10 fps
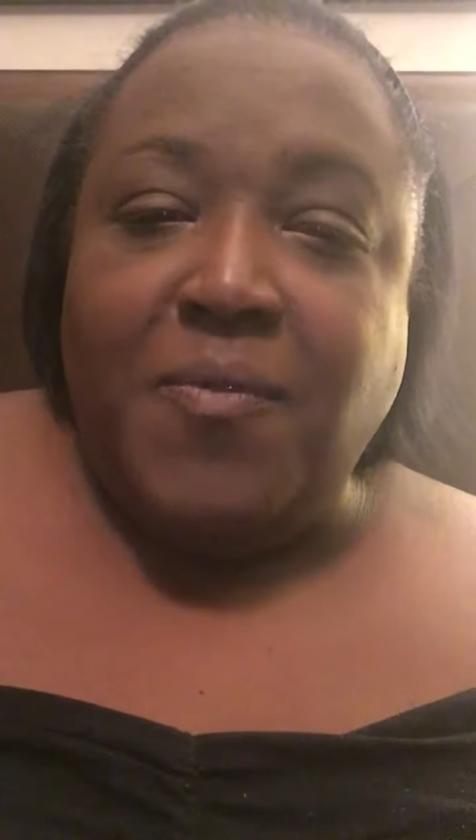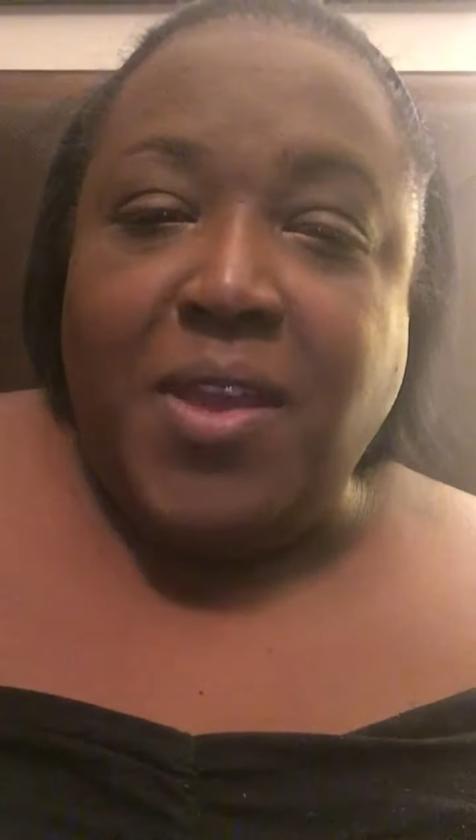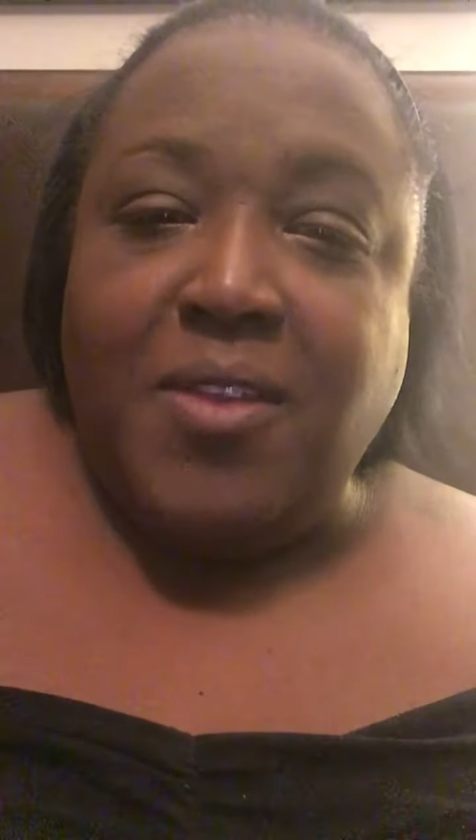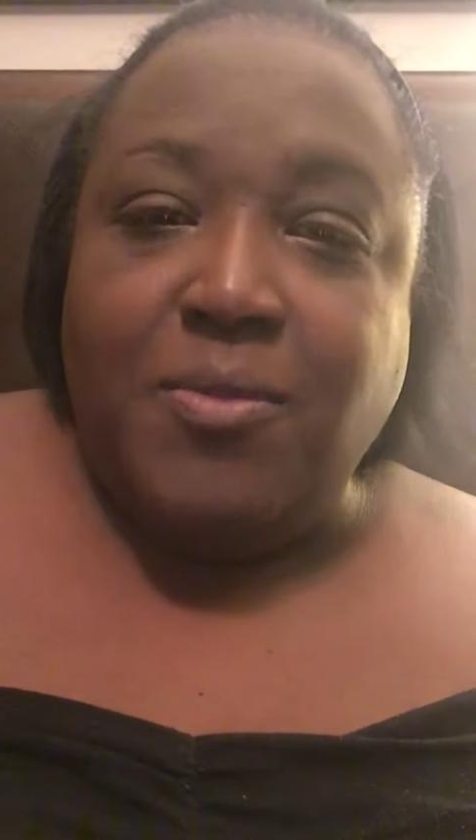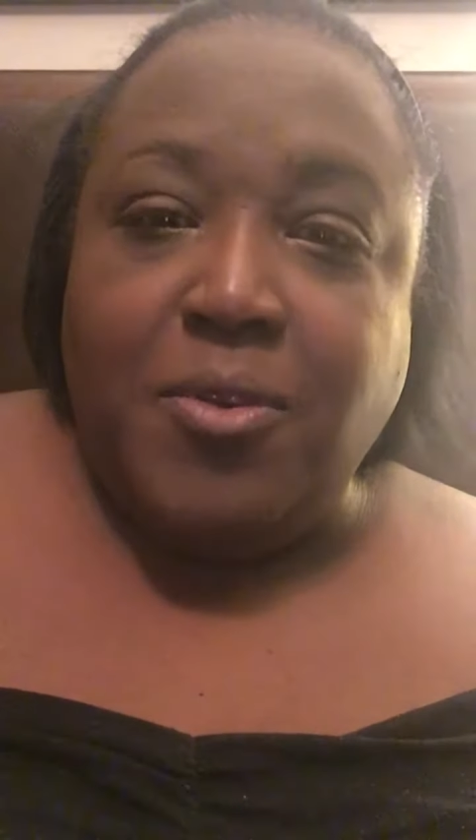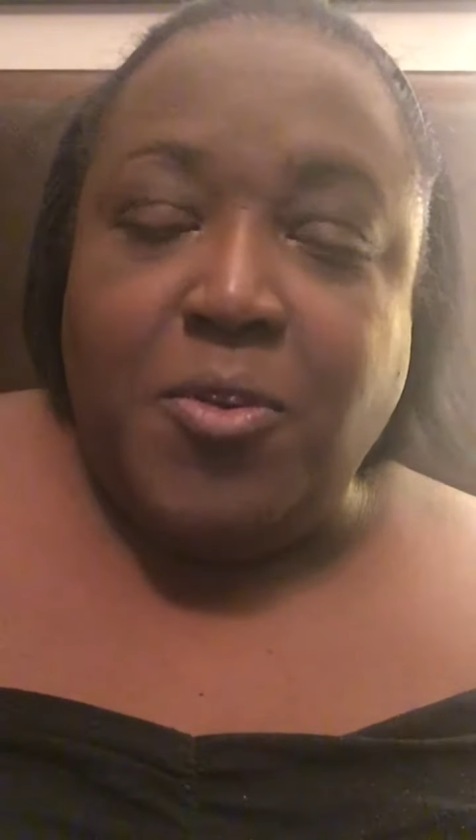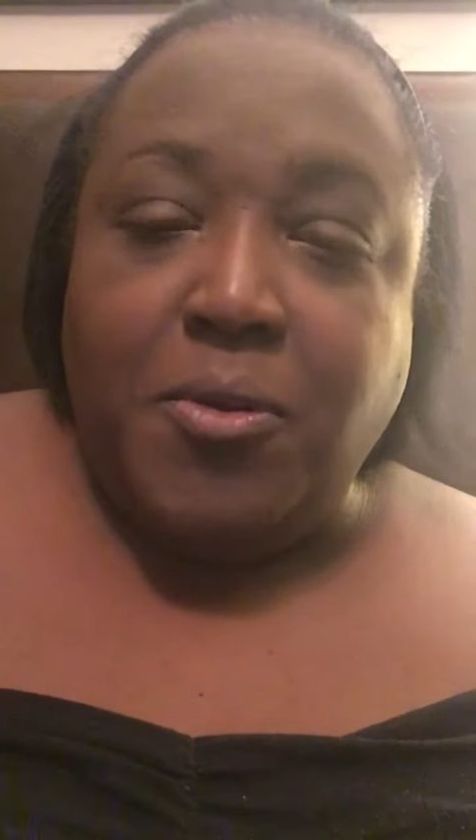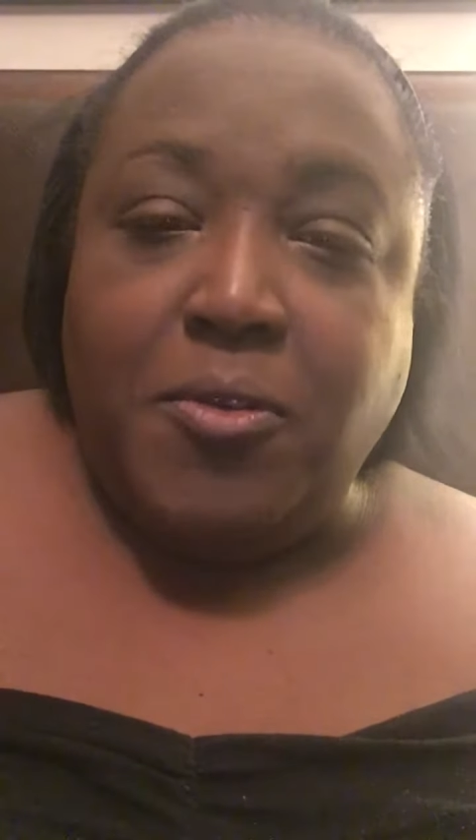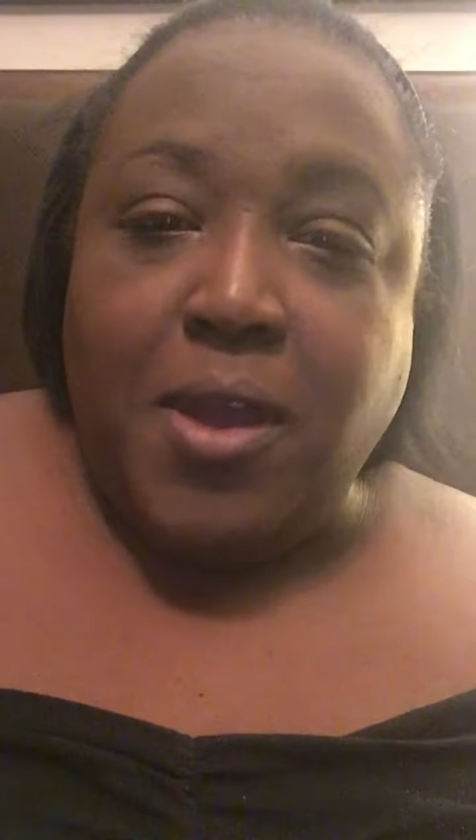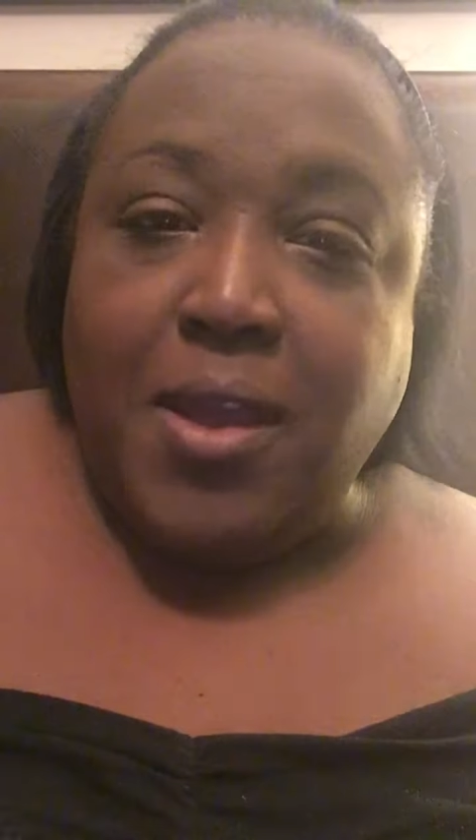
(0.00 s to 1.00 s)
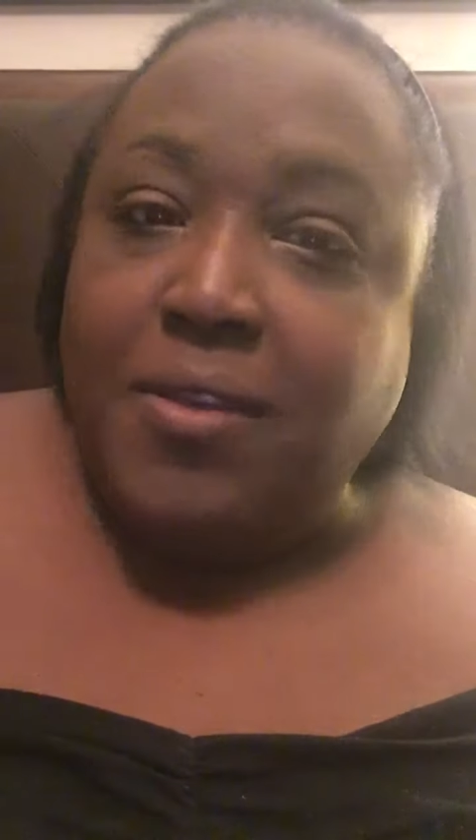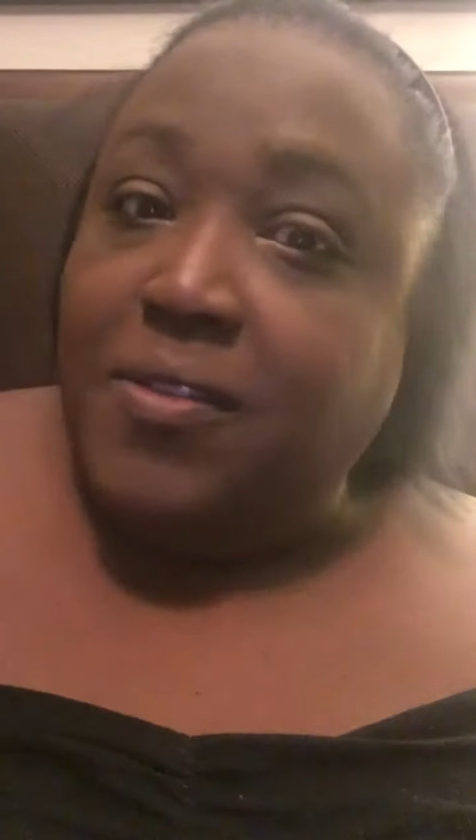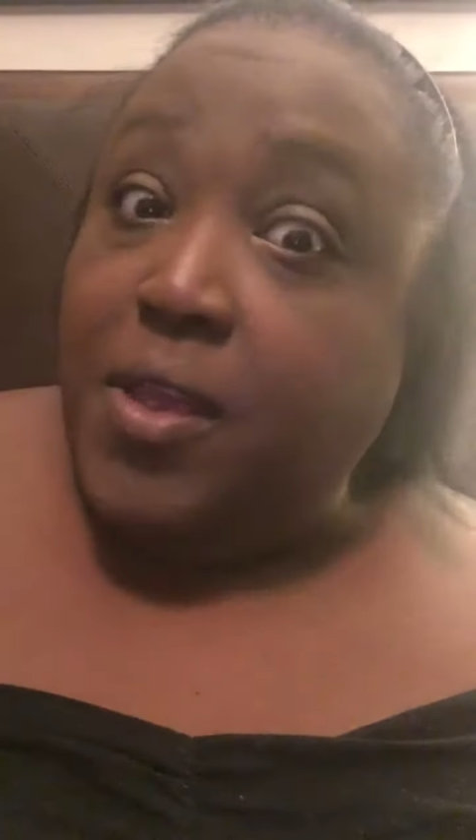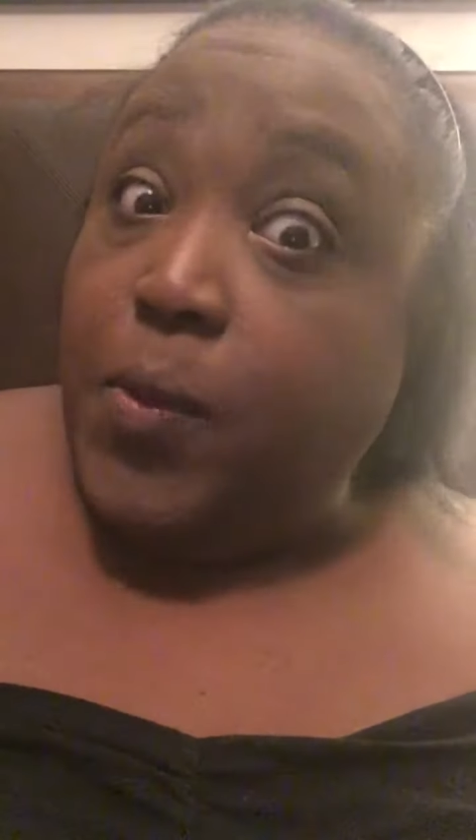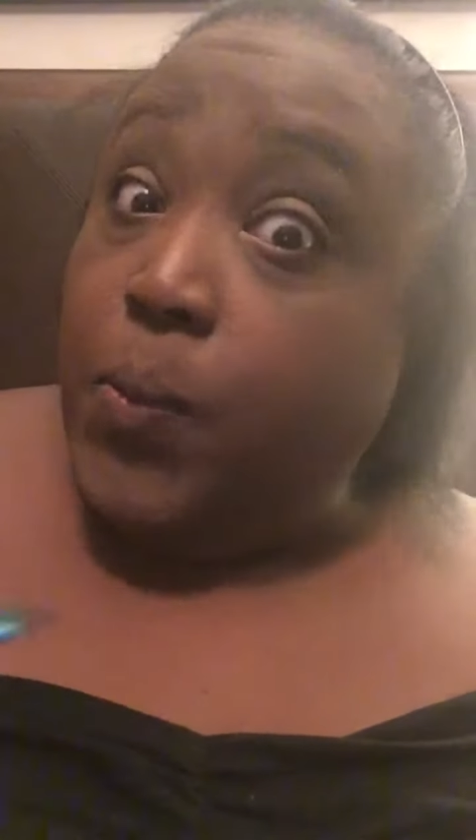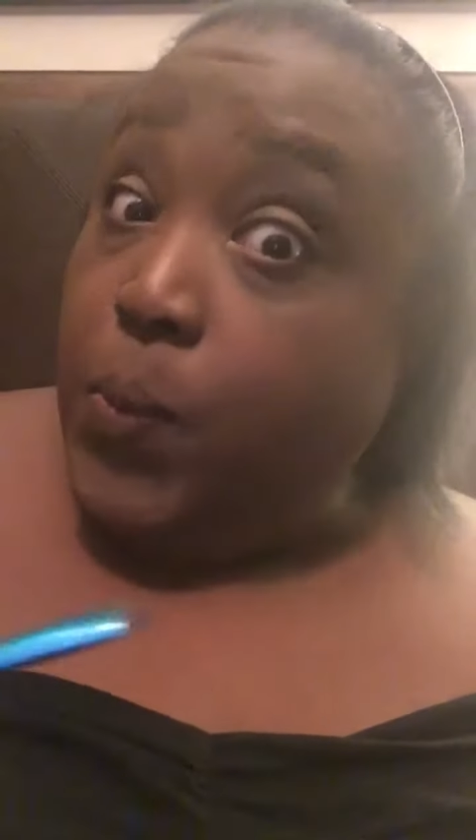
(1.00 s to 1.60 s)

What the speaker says: face when they're doing their eyes, though?